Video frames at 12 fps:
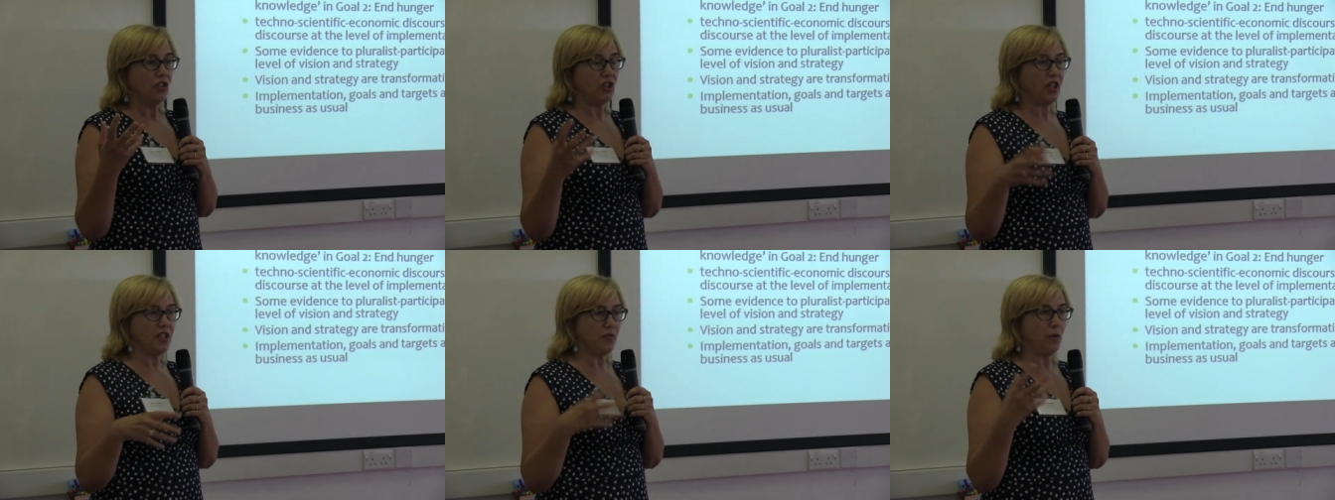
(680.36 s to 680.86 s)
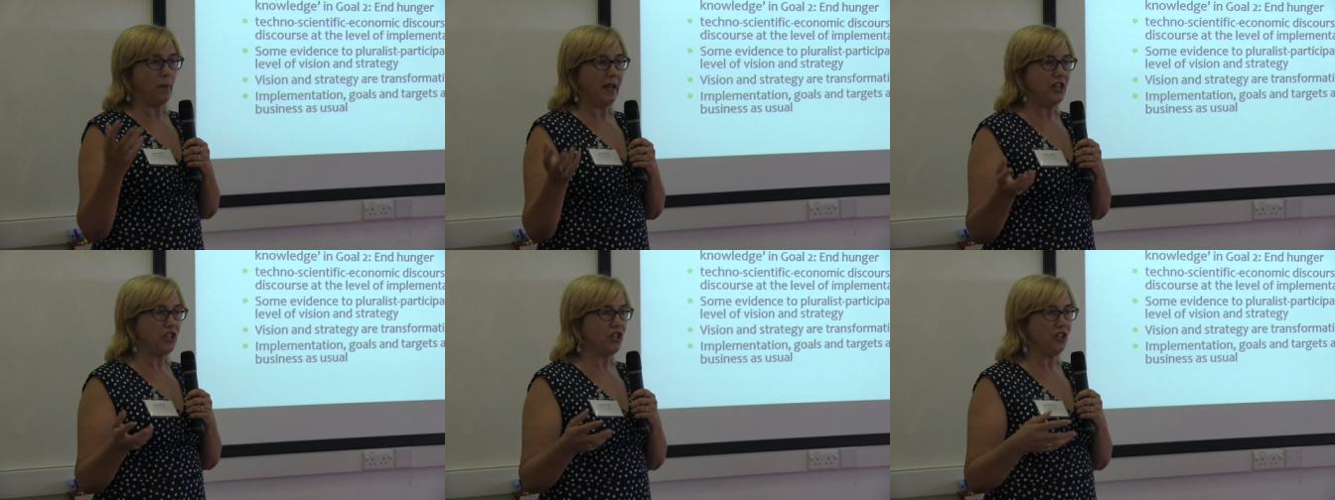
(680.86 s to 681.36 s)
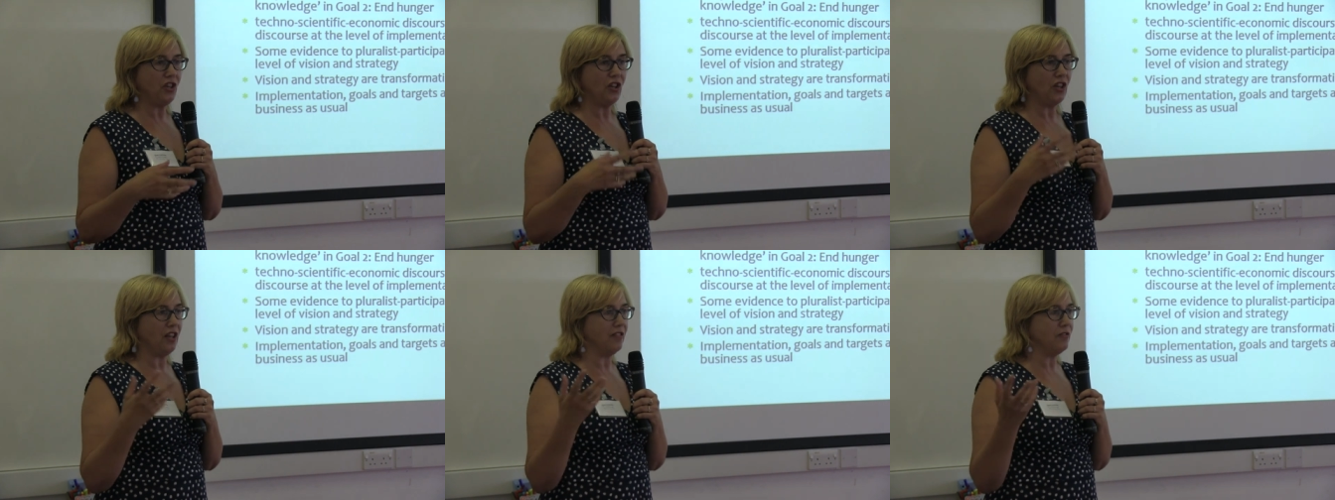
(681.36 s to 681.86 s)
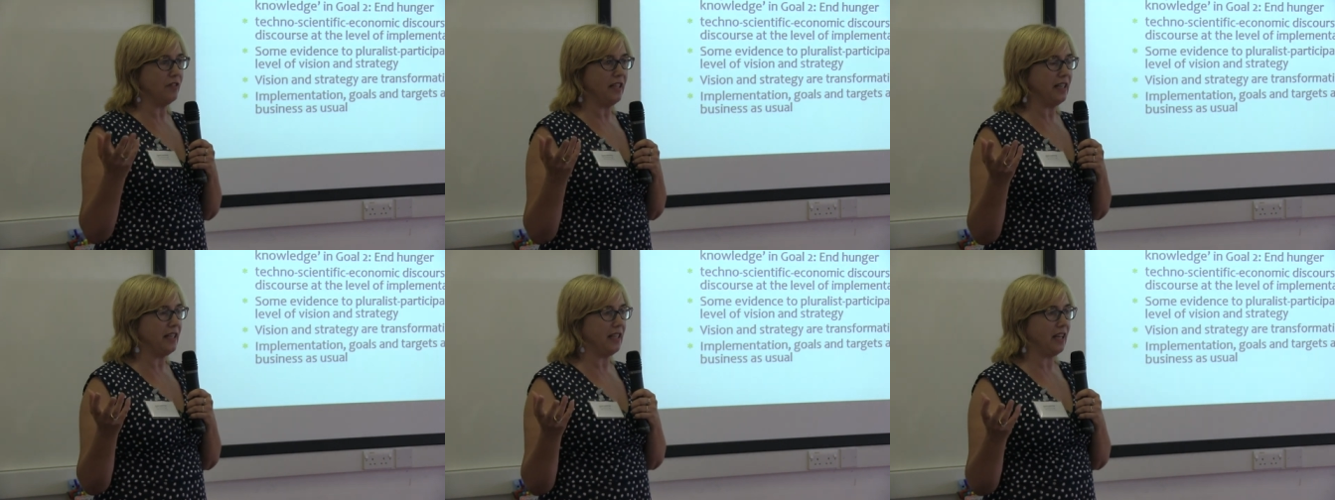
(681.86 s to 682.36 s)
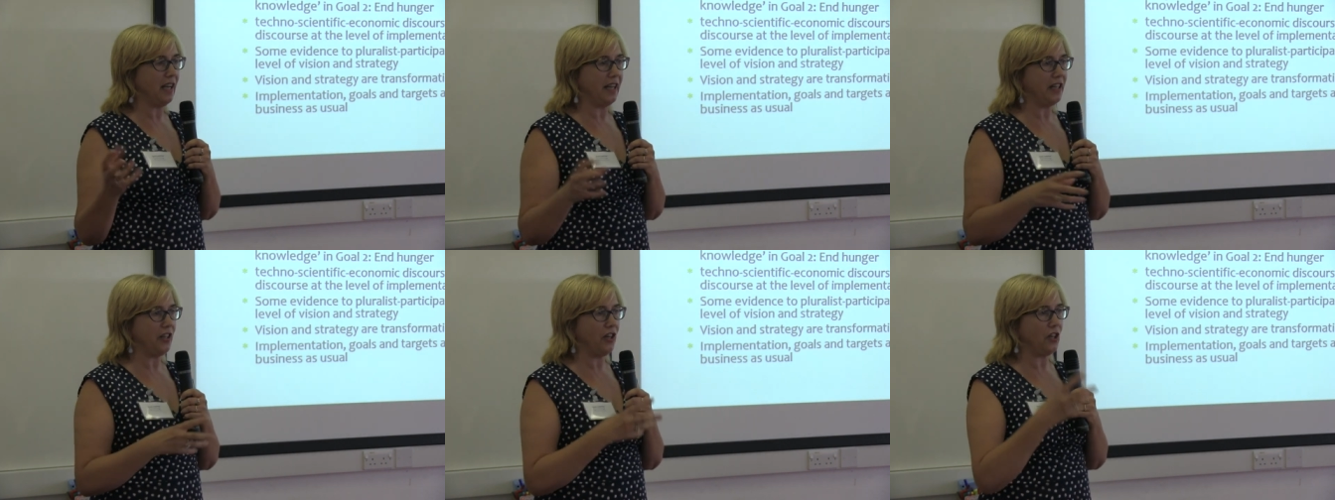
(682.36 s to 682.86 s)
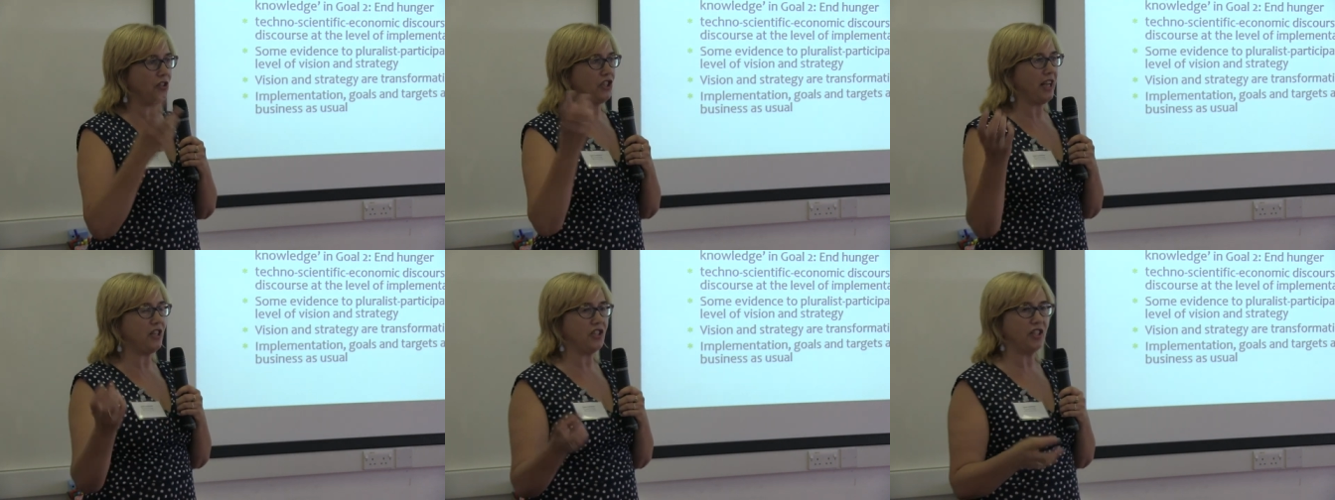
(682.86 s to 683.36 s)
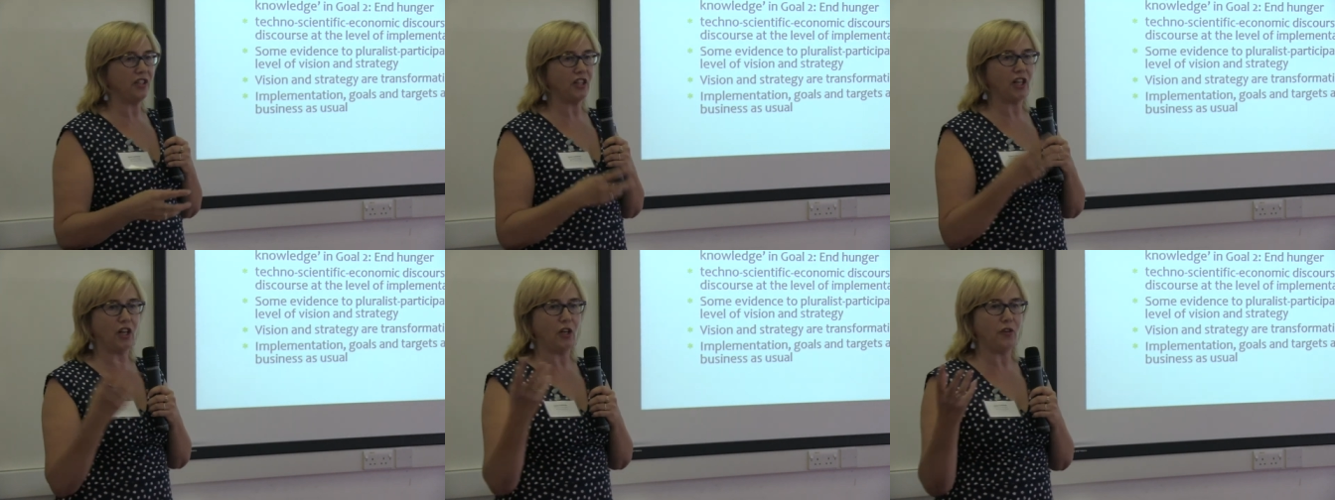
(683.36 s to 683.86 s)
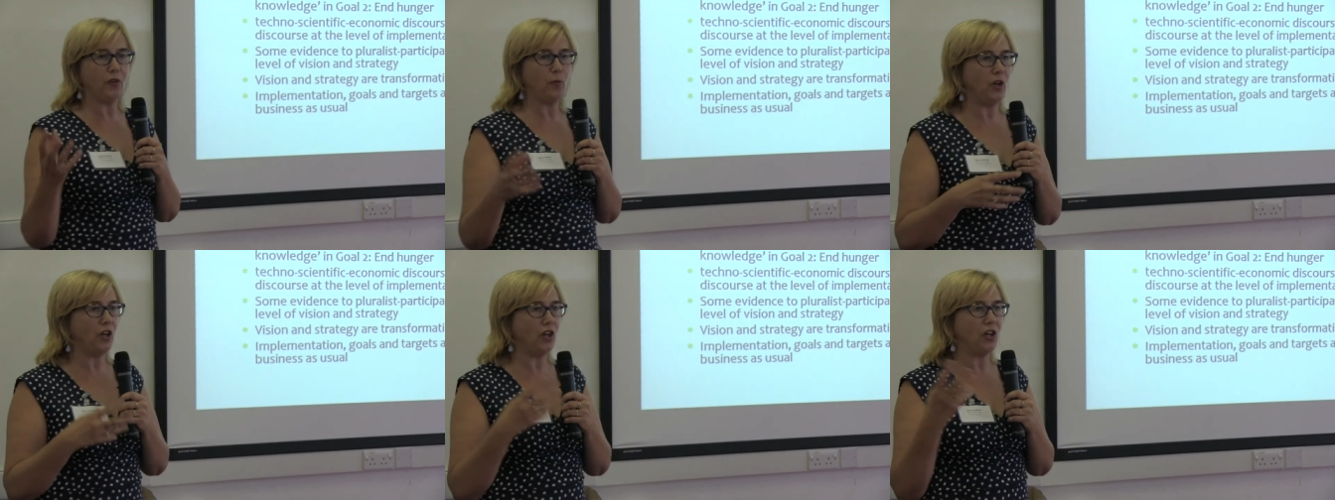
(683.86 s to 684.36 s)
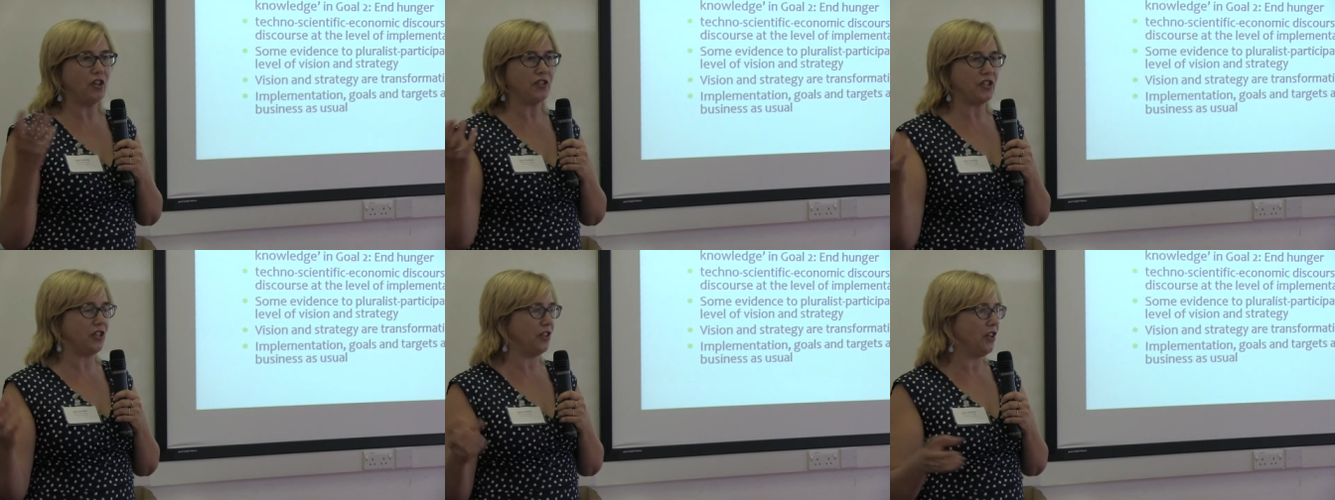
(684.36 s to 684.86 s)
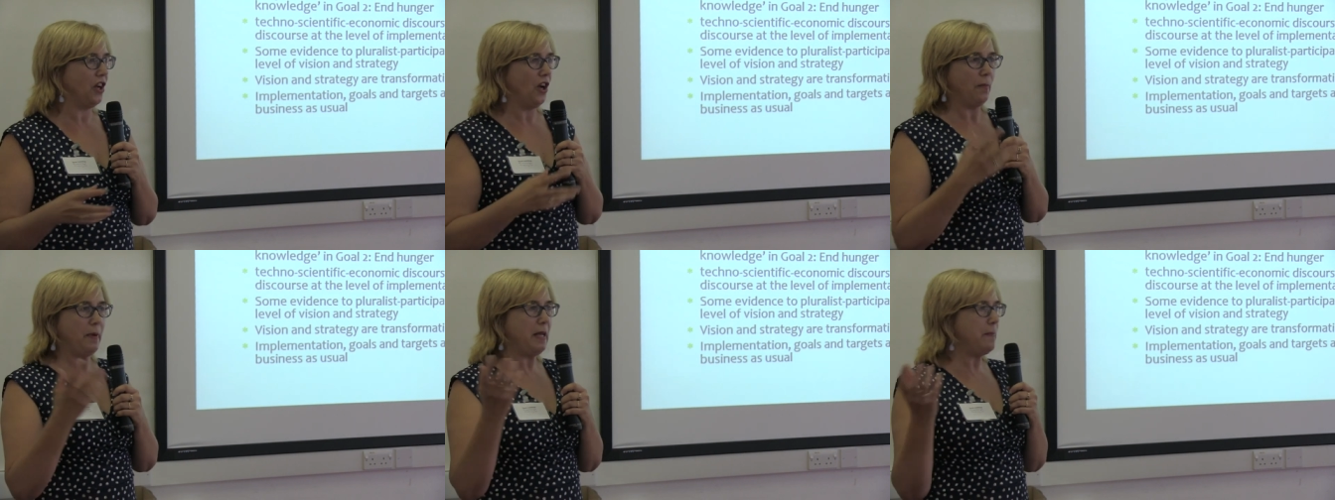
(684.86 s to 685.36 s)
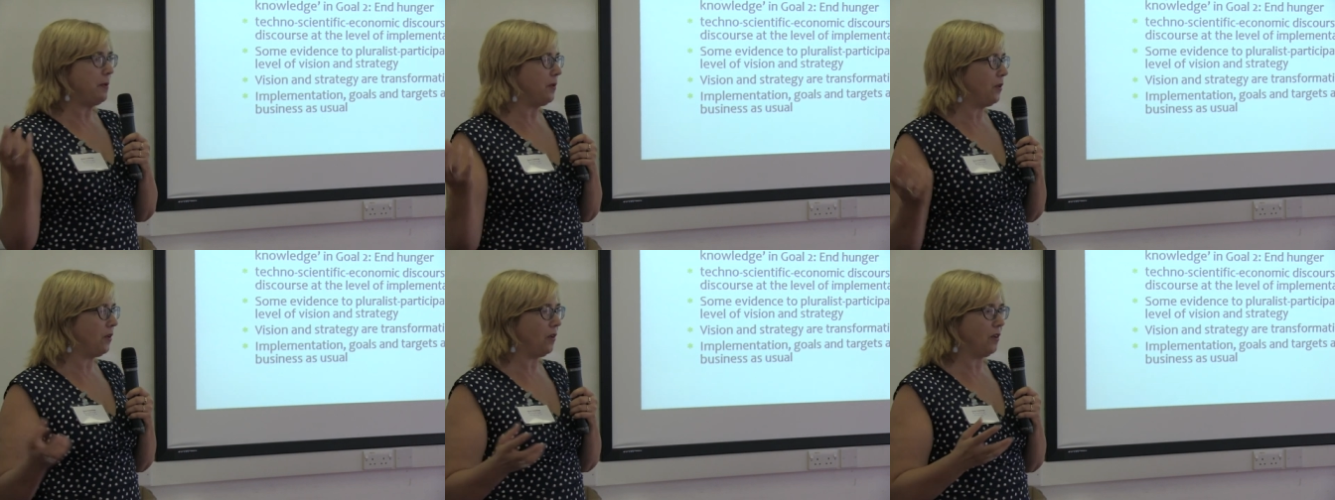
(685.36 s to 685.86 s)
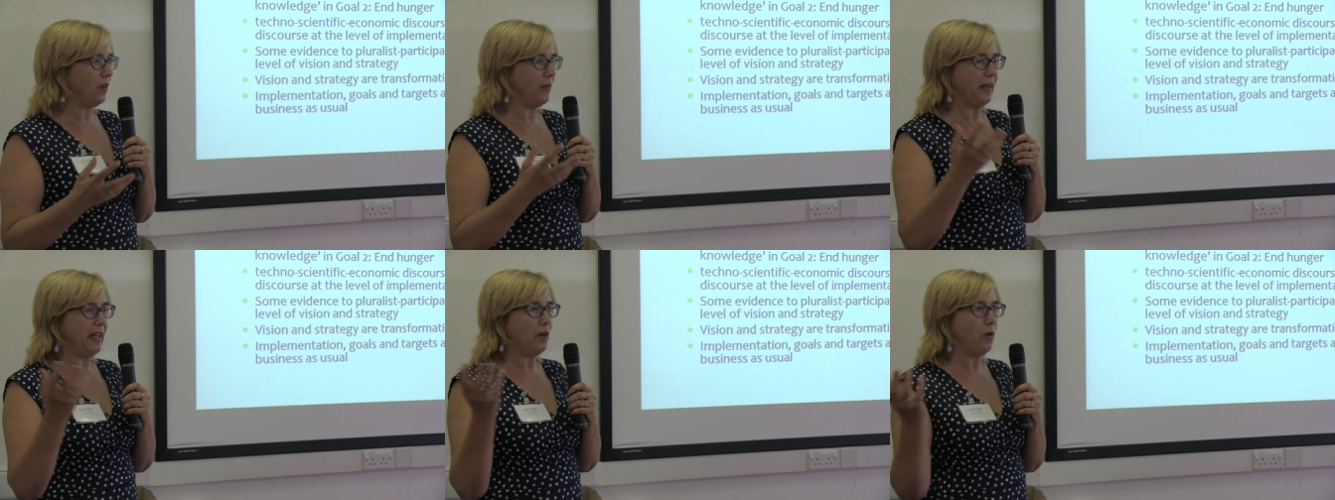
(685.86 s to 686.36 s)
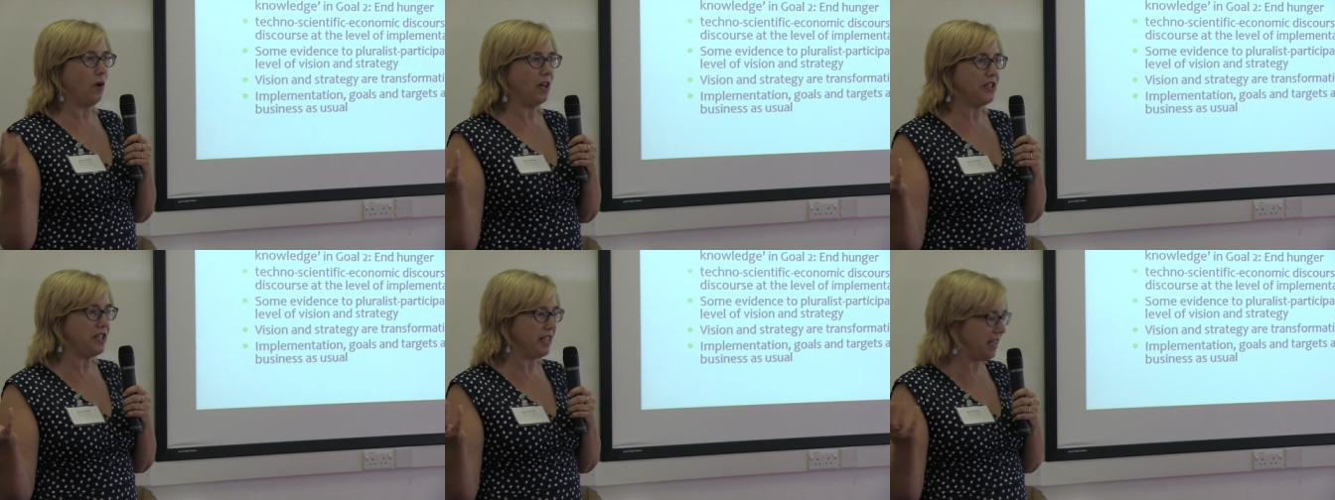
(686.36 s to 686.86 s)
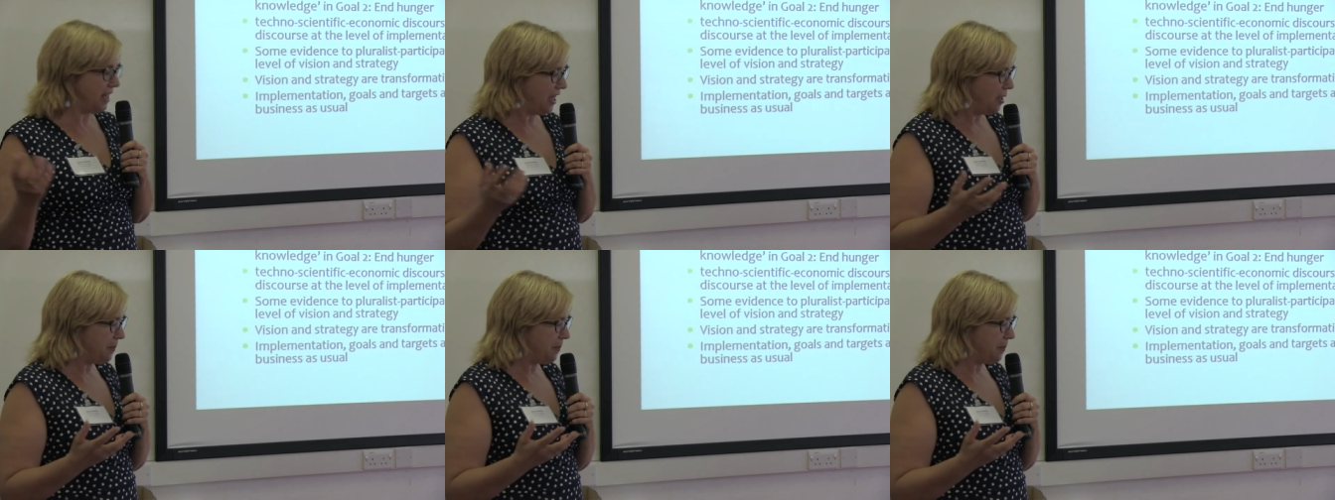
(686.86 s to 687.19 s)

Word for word: transformational and really, like, you know, changing the glo- the world and people, equality,